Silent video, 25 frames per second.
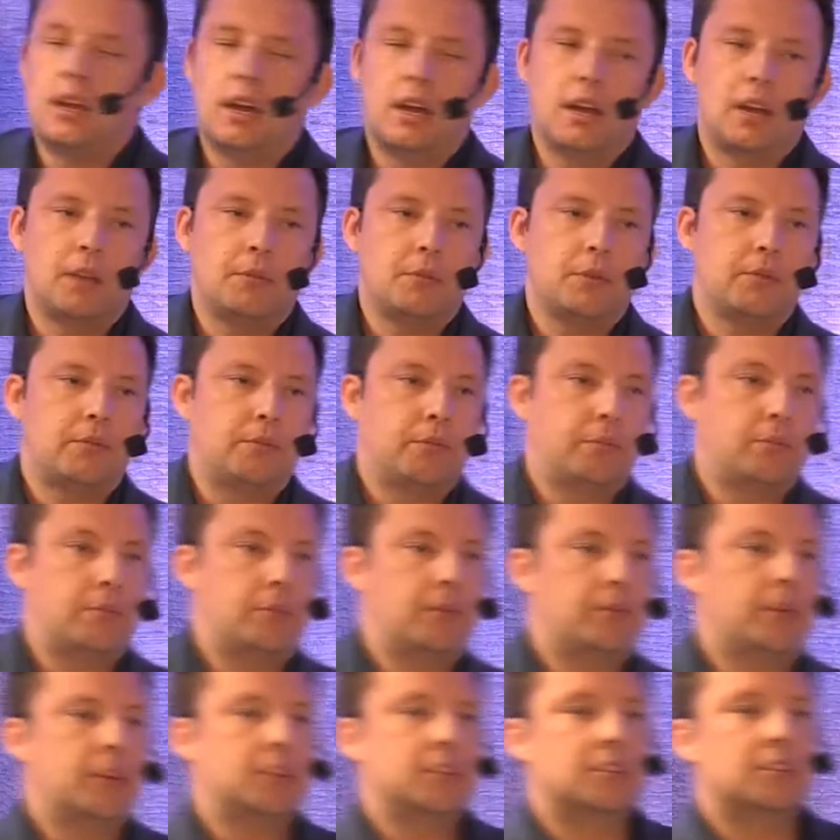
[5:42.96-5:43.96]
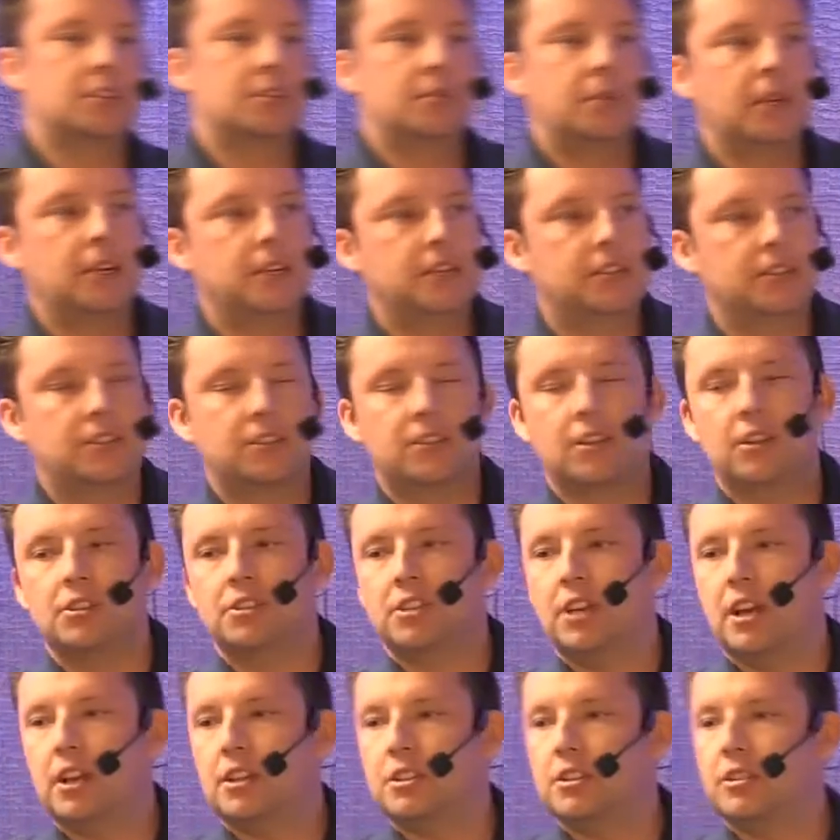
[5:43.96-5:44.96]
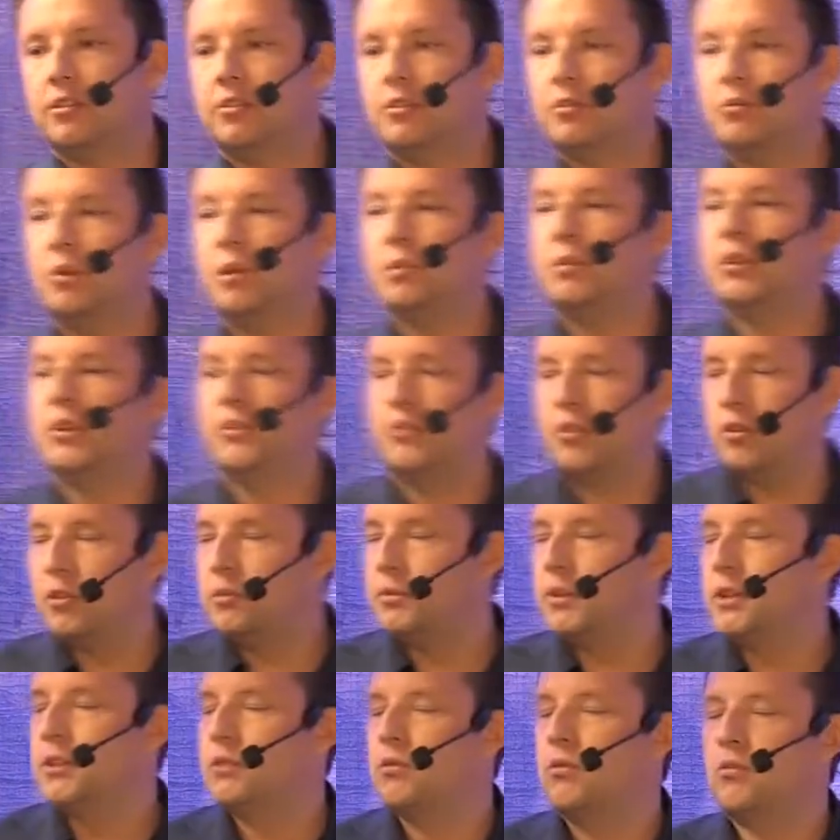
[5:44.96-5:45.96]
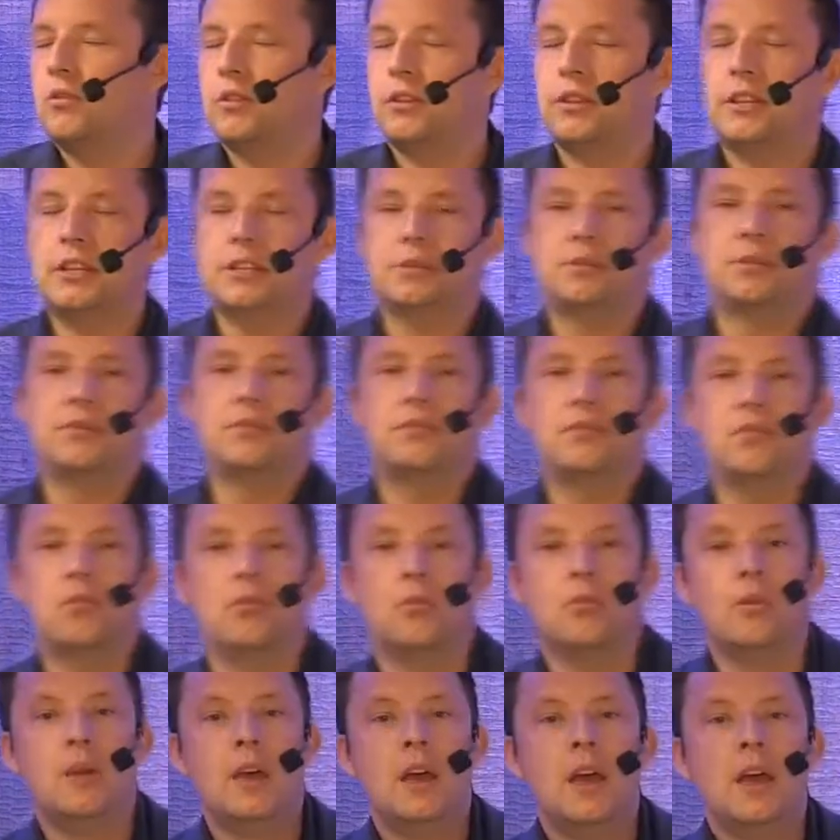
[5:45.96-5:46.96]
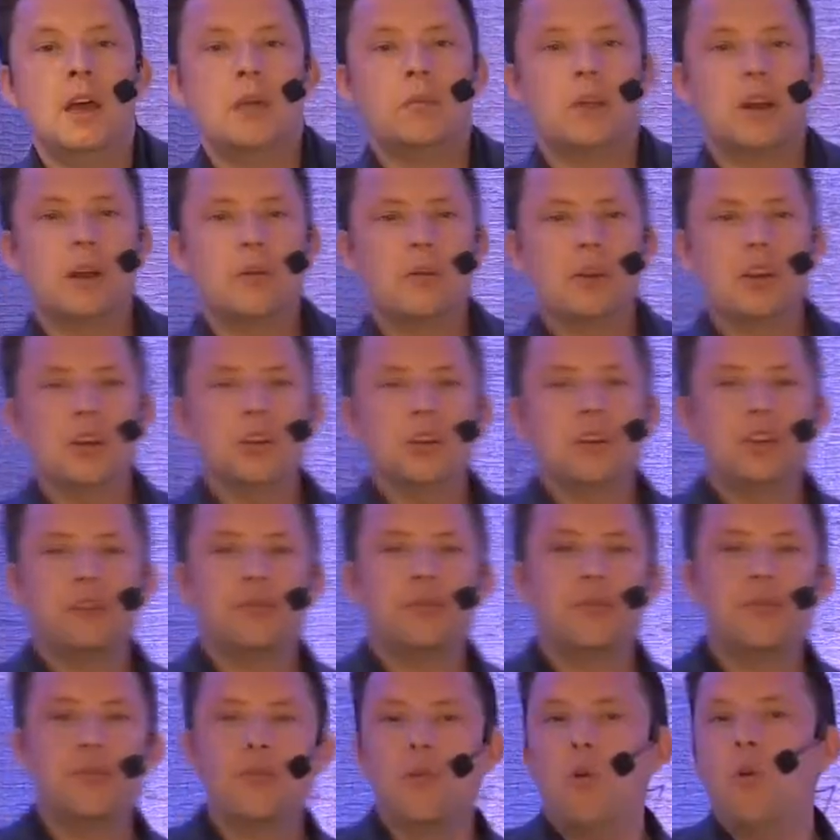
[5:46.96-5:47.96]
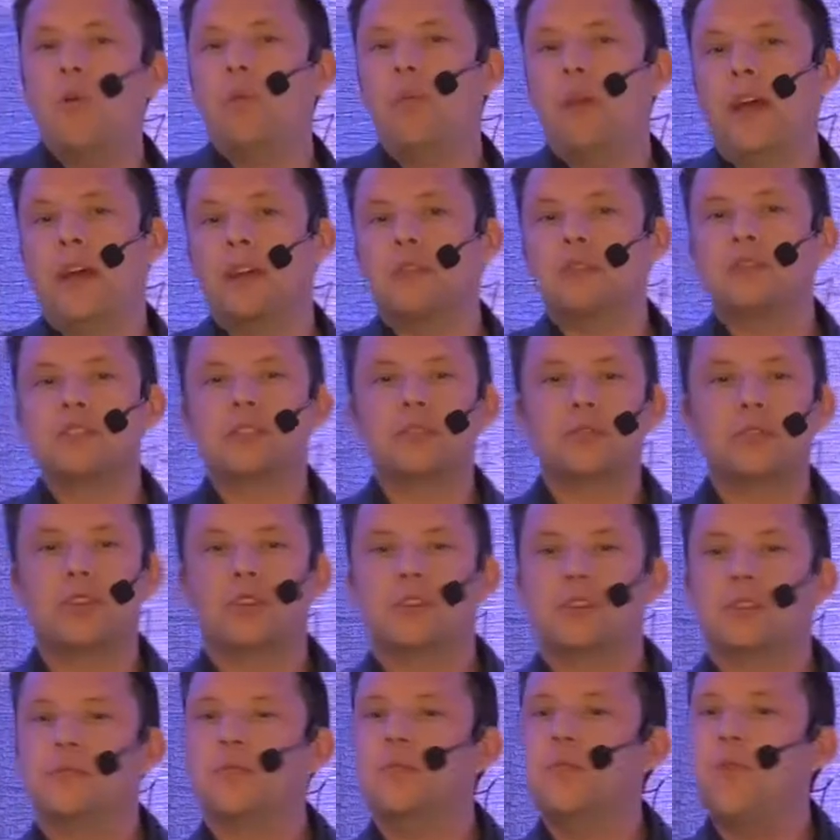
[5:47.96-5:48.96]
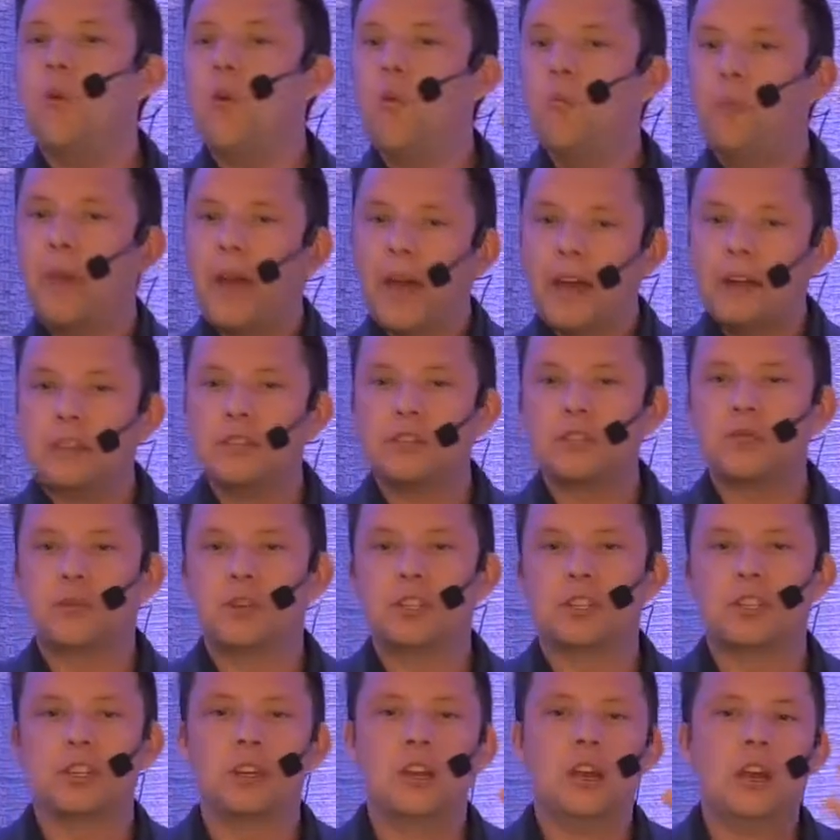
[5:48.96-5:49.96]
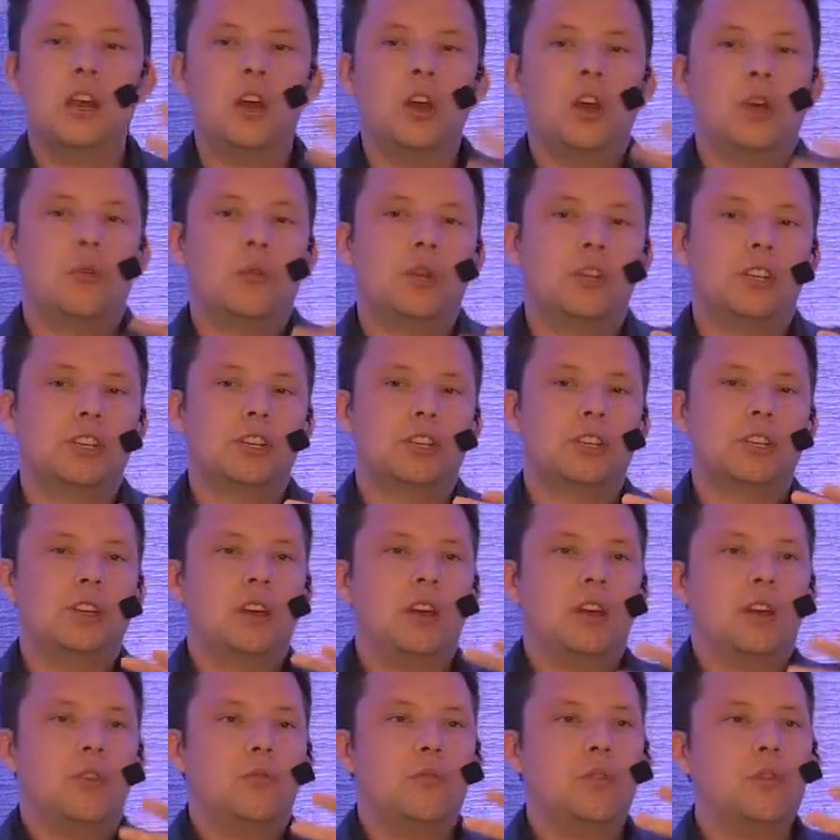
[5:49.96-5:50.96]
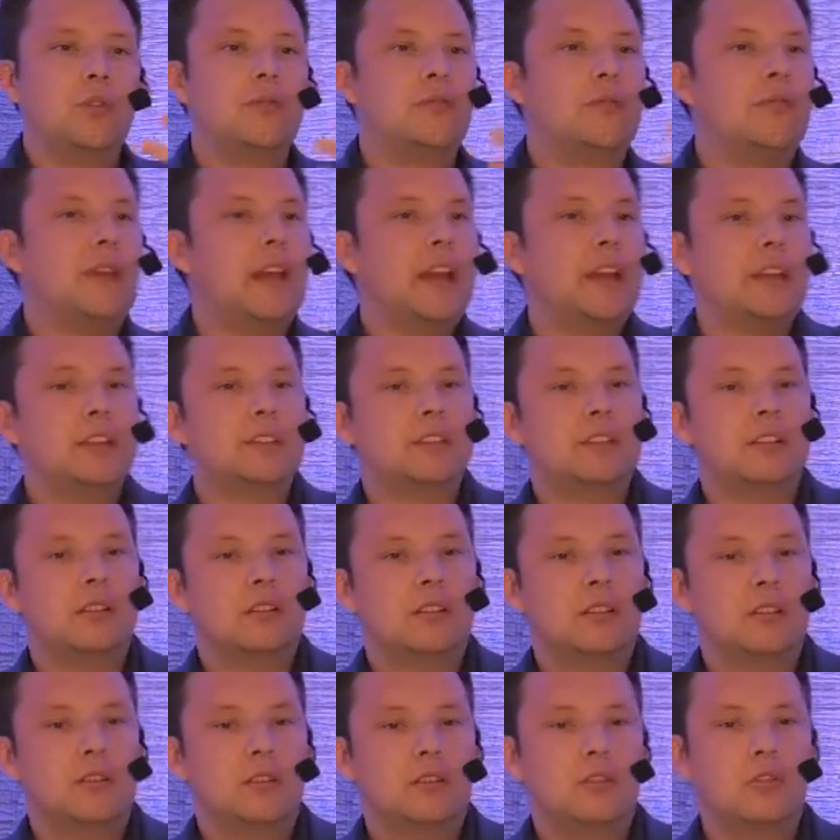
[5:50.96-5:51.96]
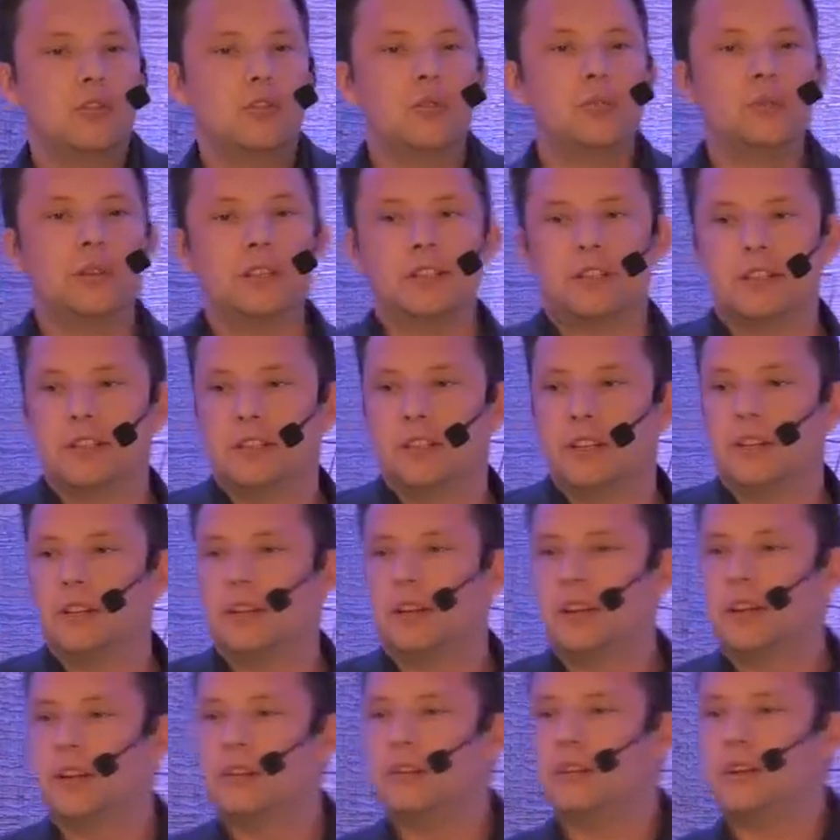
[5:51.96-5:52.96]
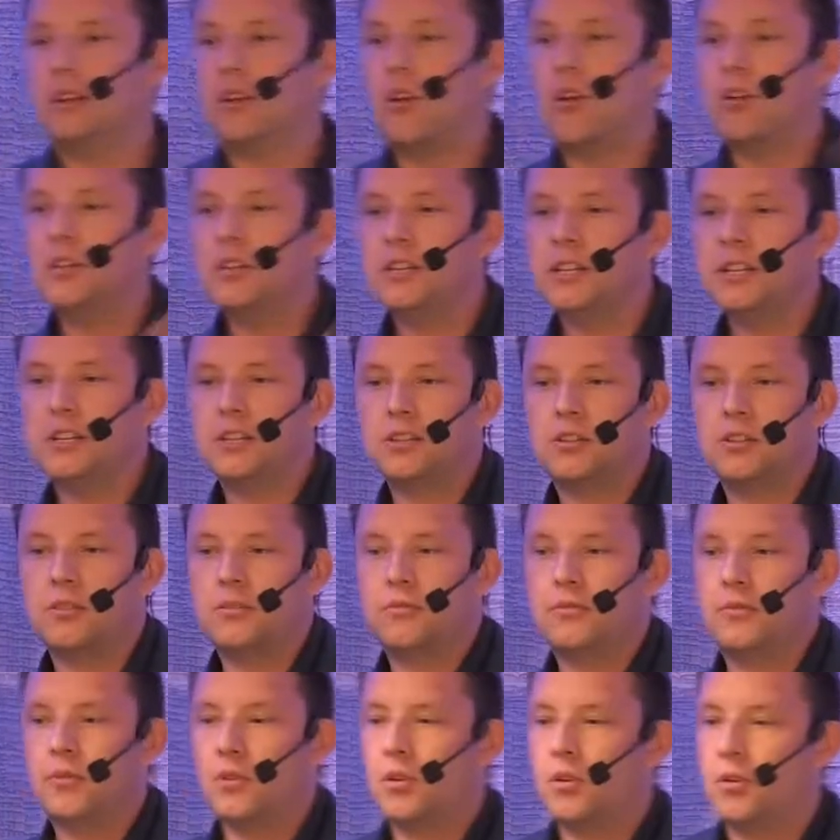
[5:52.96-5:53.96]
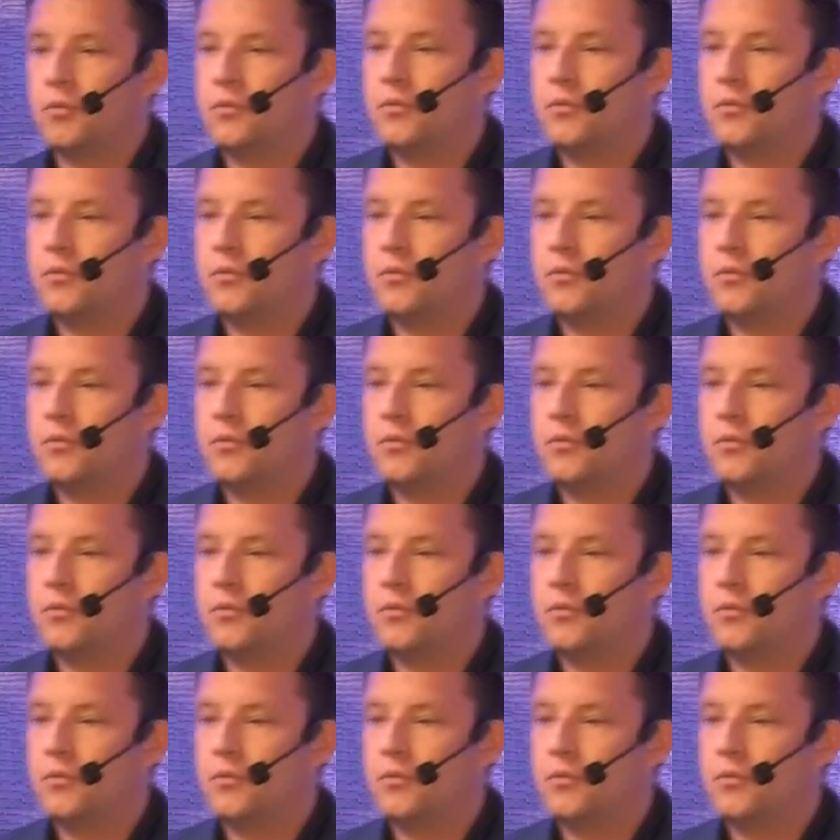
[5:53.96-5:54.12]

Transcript: the Professional Speakers Association in Namibia, you've heard me talk on these before. But I want to look at 4 panels of glass, 4 panels which reflect your business. And in the context of